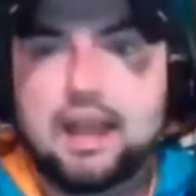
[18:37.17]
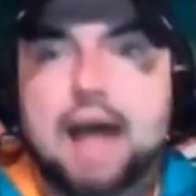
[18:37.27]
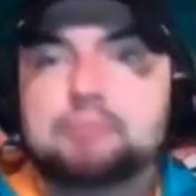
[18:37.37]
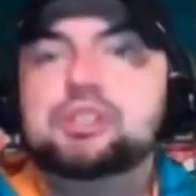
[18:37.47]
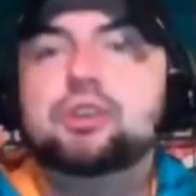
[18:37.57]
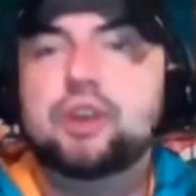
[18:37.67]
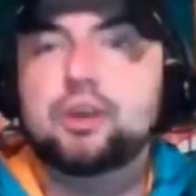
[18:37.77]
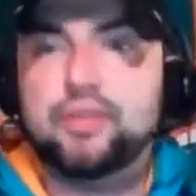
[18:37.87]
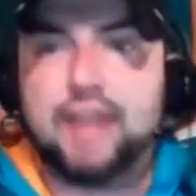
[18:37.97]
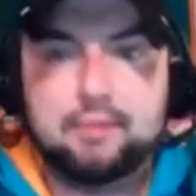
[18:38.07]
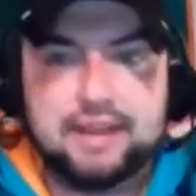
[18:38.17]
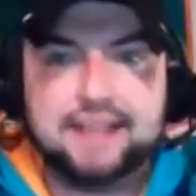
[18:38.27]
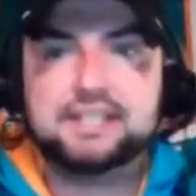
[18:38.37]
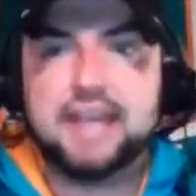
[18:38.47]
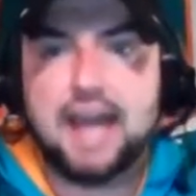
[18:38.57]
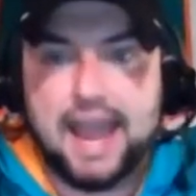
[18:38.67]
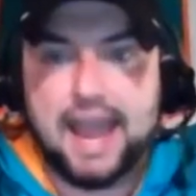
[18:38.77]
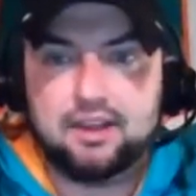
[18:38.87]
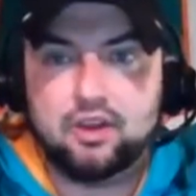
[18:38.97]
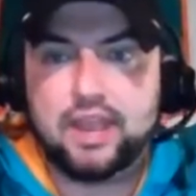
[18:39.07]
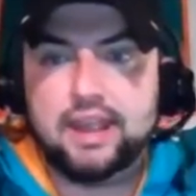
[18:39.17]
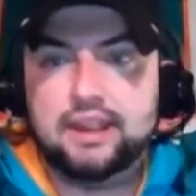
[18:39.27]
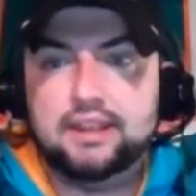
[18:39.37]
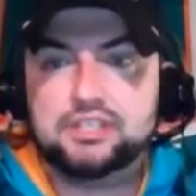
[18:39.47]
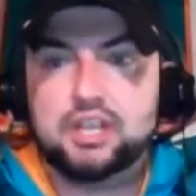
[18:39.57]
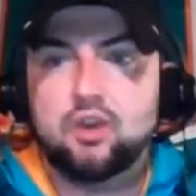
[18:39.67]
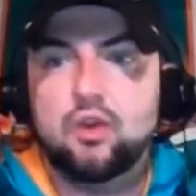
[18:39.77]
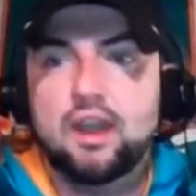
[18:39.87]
I'm still good with. I'm a nice guy, okay? So,